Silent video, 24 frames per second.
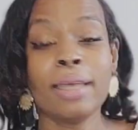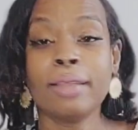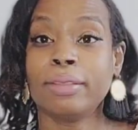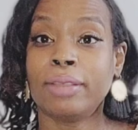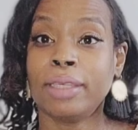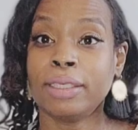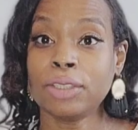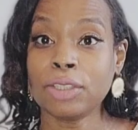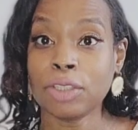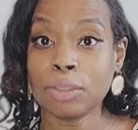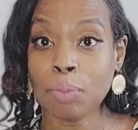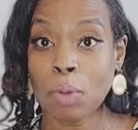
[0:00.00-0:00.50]

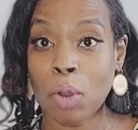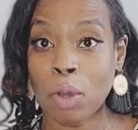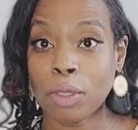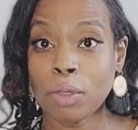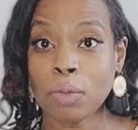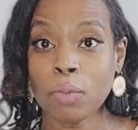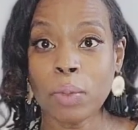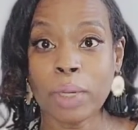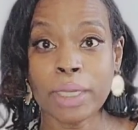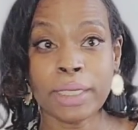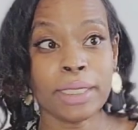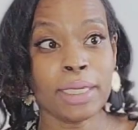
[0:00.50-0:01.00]
this smaller
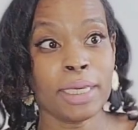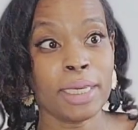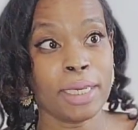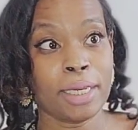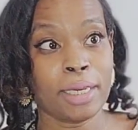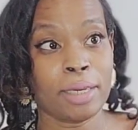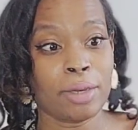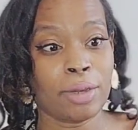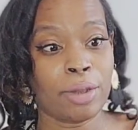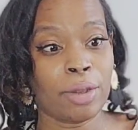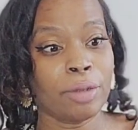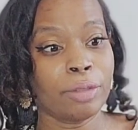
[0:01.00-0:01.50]
one
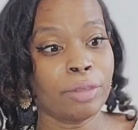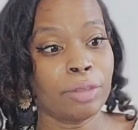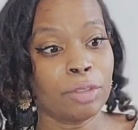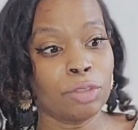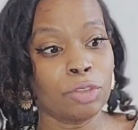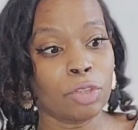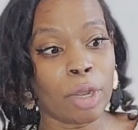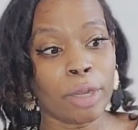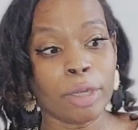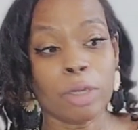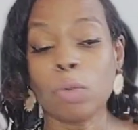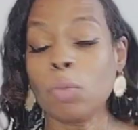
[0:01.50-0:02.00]
here, the
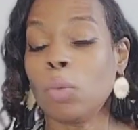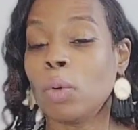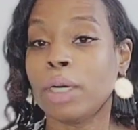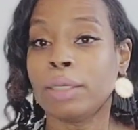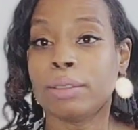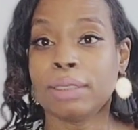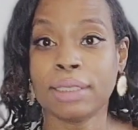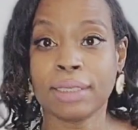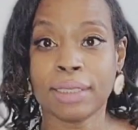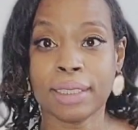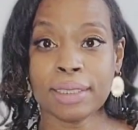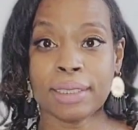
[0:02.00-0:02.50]
darker one,
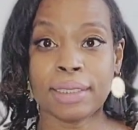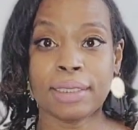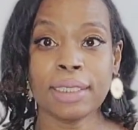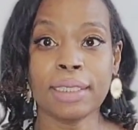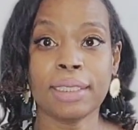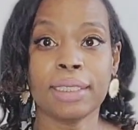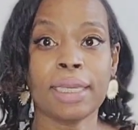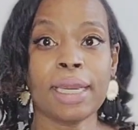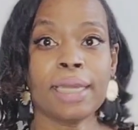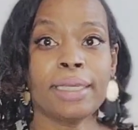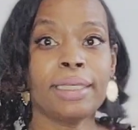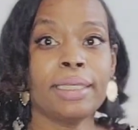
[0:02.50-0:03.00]

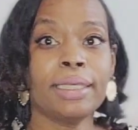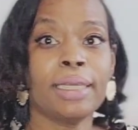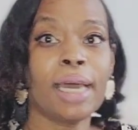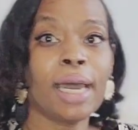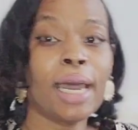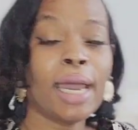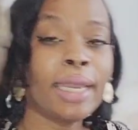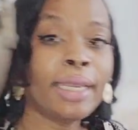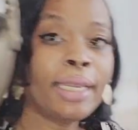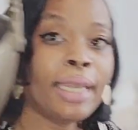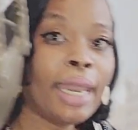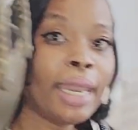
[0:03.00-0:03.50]

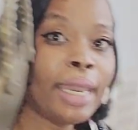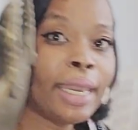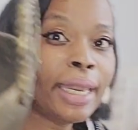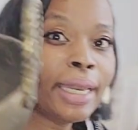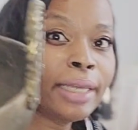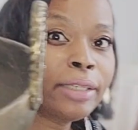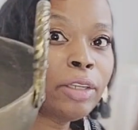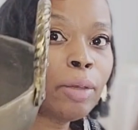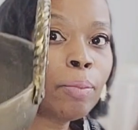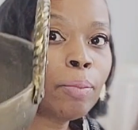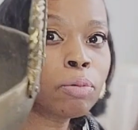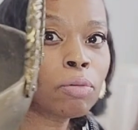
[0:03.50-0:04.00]
$16.99,
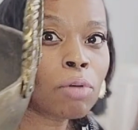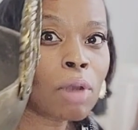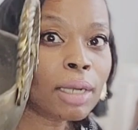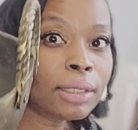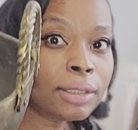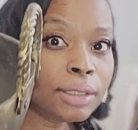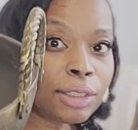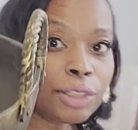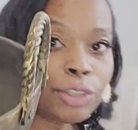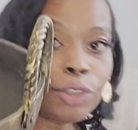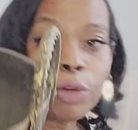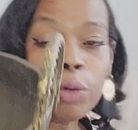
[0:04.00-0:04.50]
and the
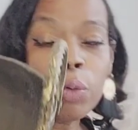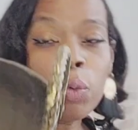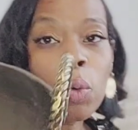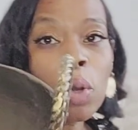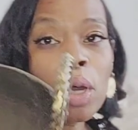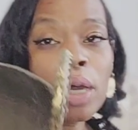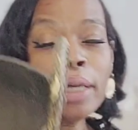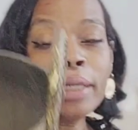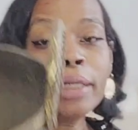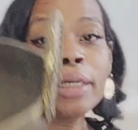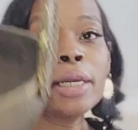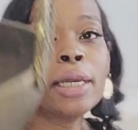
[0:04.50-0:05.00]
bronzier
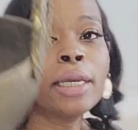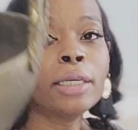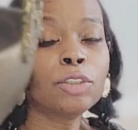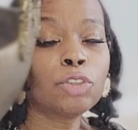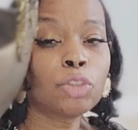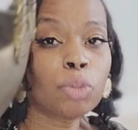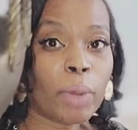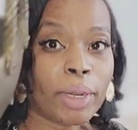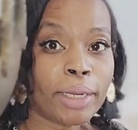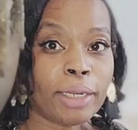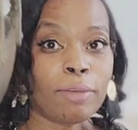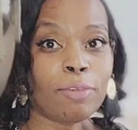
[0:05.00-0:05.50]
one,
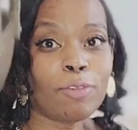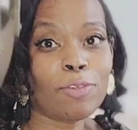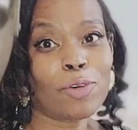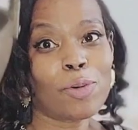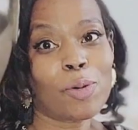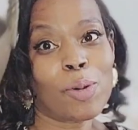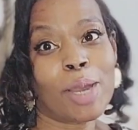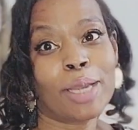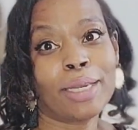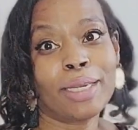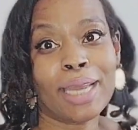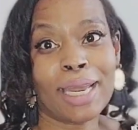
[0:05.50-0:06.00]

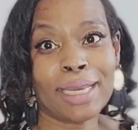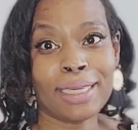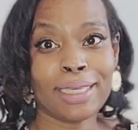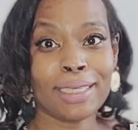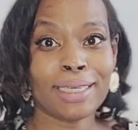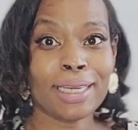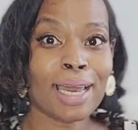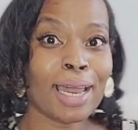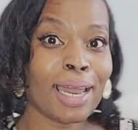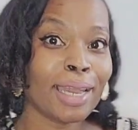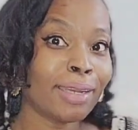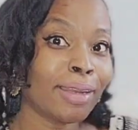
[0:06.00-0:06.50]

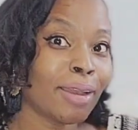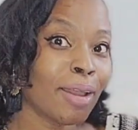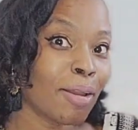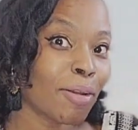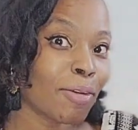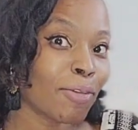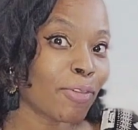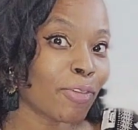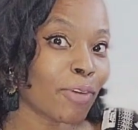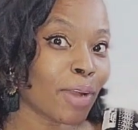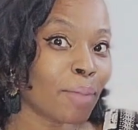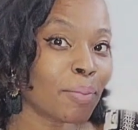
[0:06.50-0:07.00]
$24.99
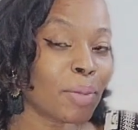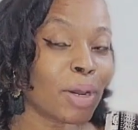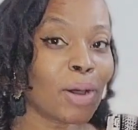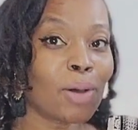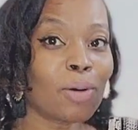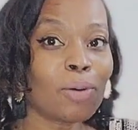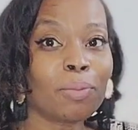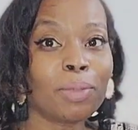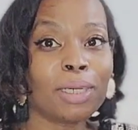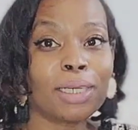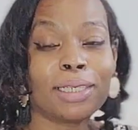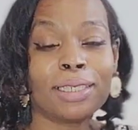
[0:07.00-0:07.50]
from
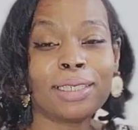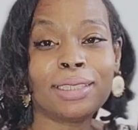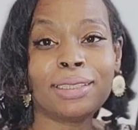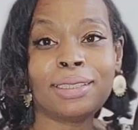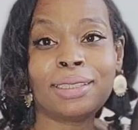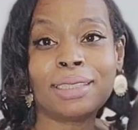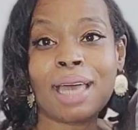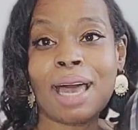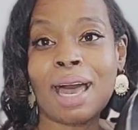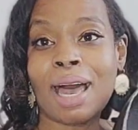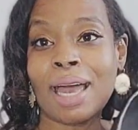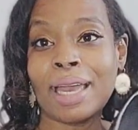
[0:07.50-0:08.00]
HomeGoods.
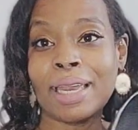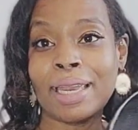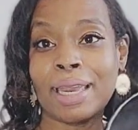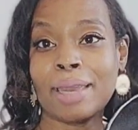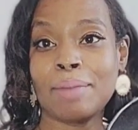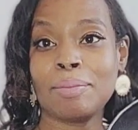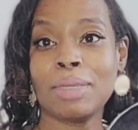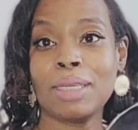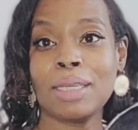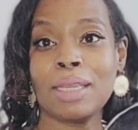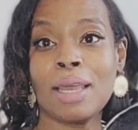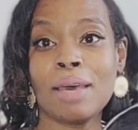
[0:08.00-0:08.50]
I
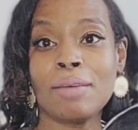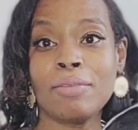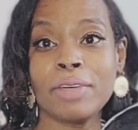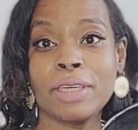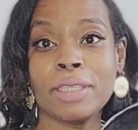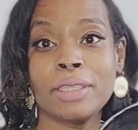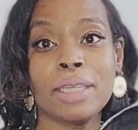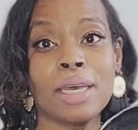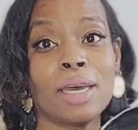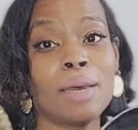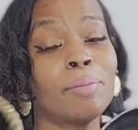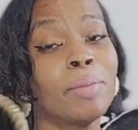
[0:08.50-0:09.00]
am loving
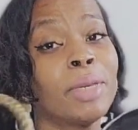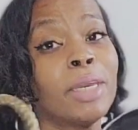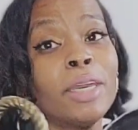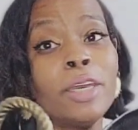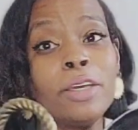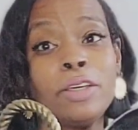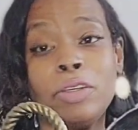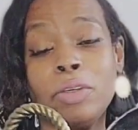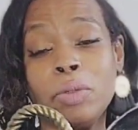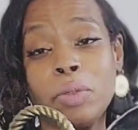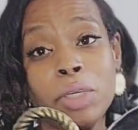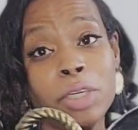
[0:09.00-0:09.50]
them.
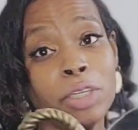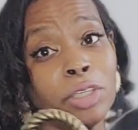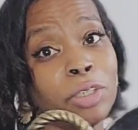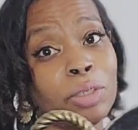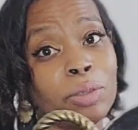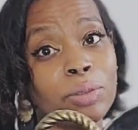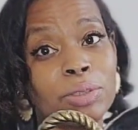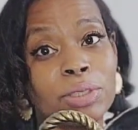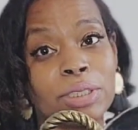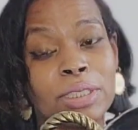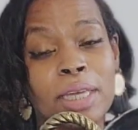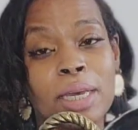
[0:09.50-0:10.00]
You can
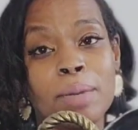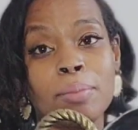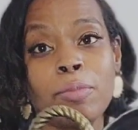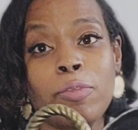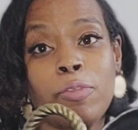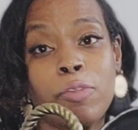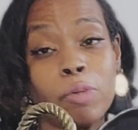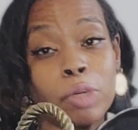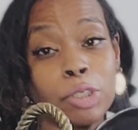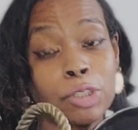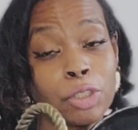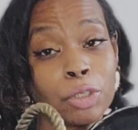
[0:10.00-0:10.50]
use them
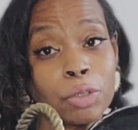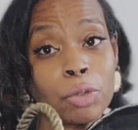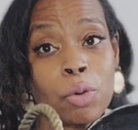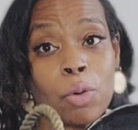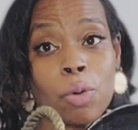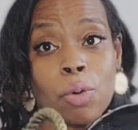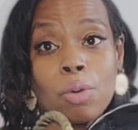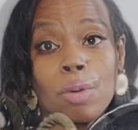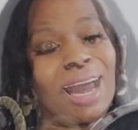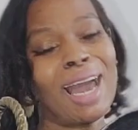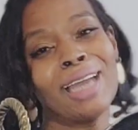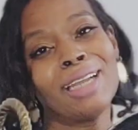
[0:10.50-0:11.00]
for
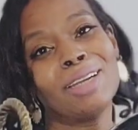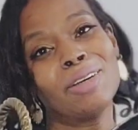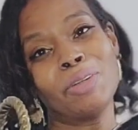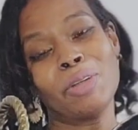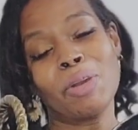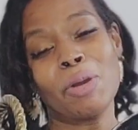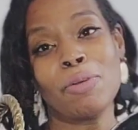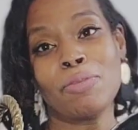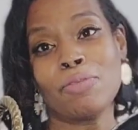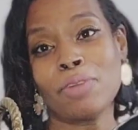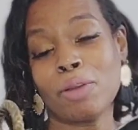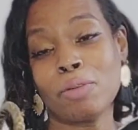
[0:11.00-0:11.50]
decor. I don't
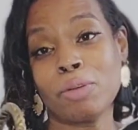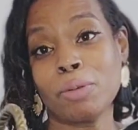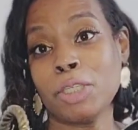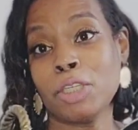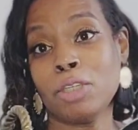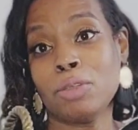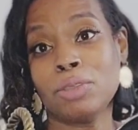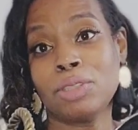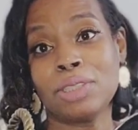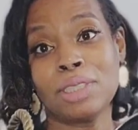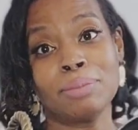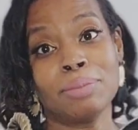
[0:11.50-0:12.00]
know if I would
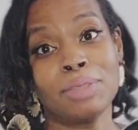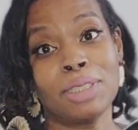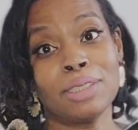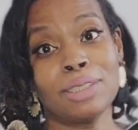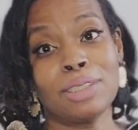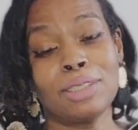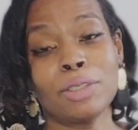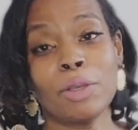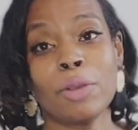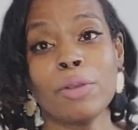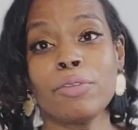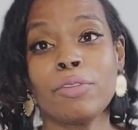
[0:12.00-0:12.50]
use them to
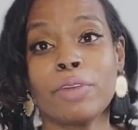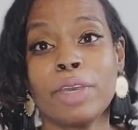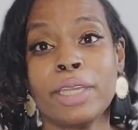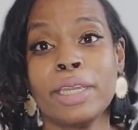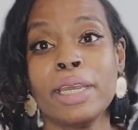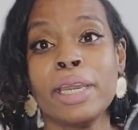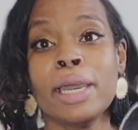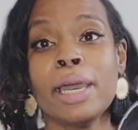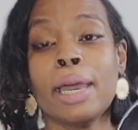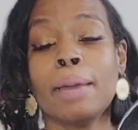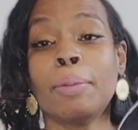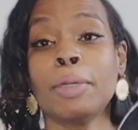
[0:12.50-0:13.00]
serve in,
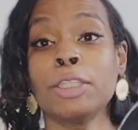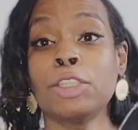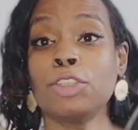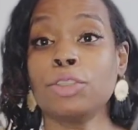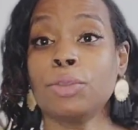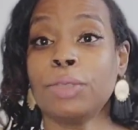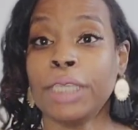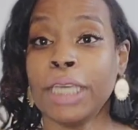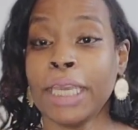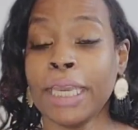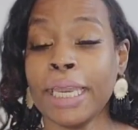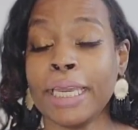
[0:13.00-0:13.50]
but you
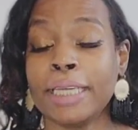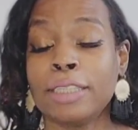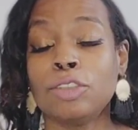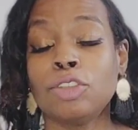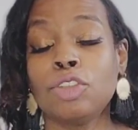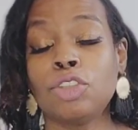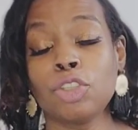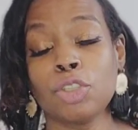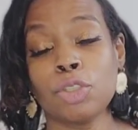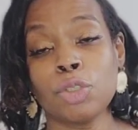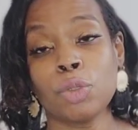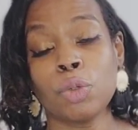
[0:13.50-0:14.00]
can
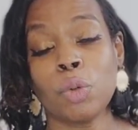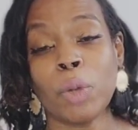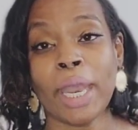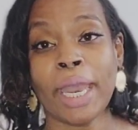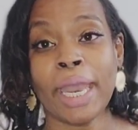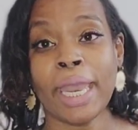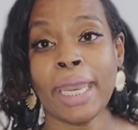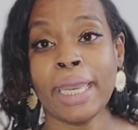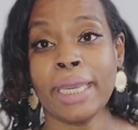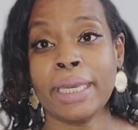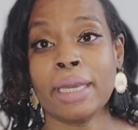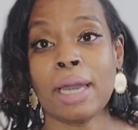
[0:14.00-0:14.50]
do
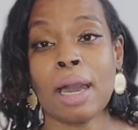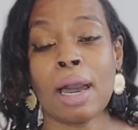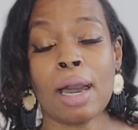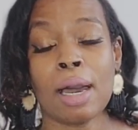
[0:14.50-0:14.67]
a